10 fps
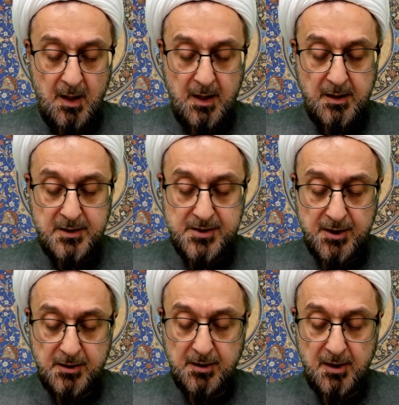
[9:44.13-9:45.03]
He
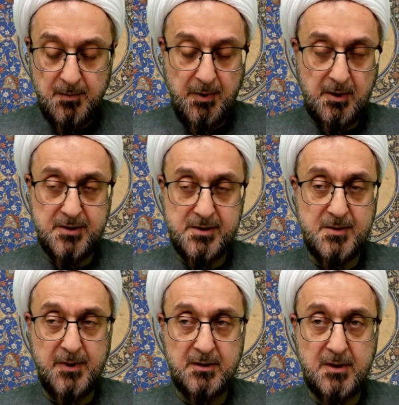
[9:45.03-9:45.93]
certainly
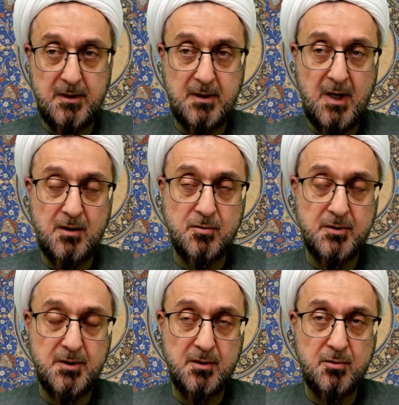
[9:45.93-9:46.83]
participated,
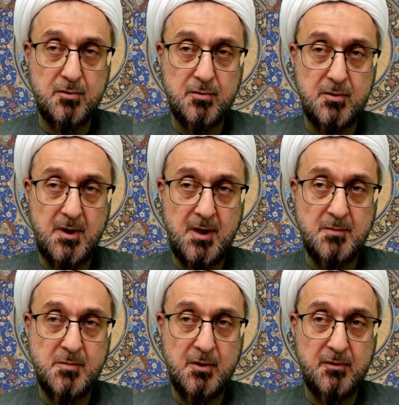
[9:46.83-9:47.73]
according to a
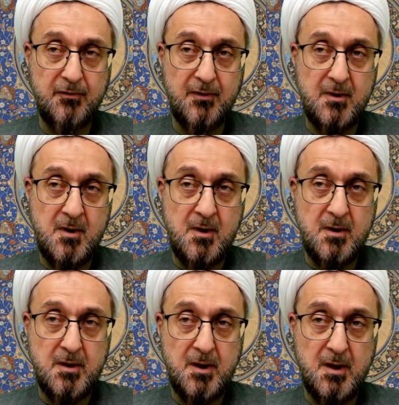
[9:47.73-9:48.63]
number of
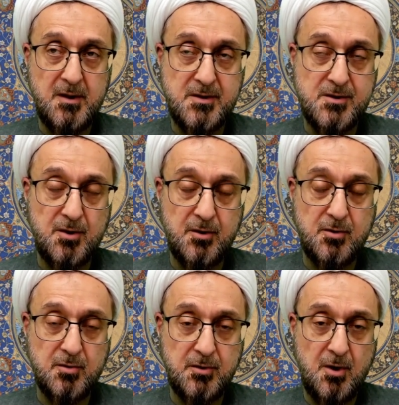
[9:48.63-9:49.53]

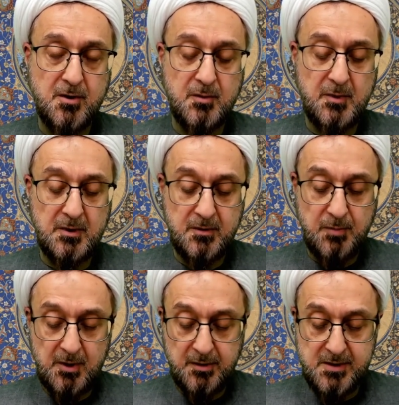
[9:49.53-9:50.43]
historical documents,
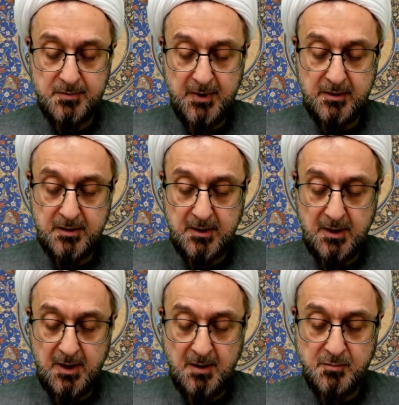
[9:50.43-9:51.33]
participated in
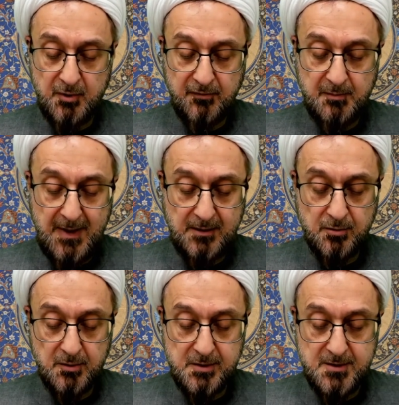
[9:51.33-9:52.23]
a number of
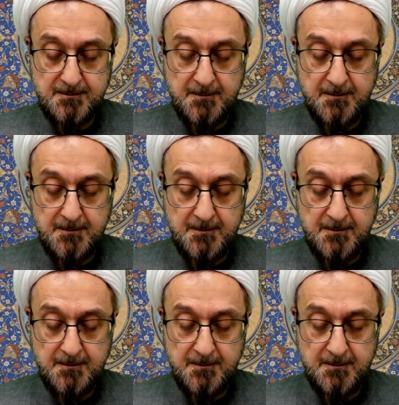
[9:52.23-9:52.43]
battles.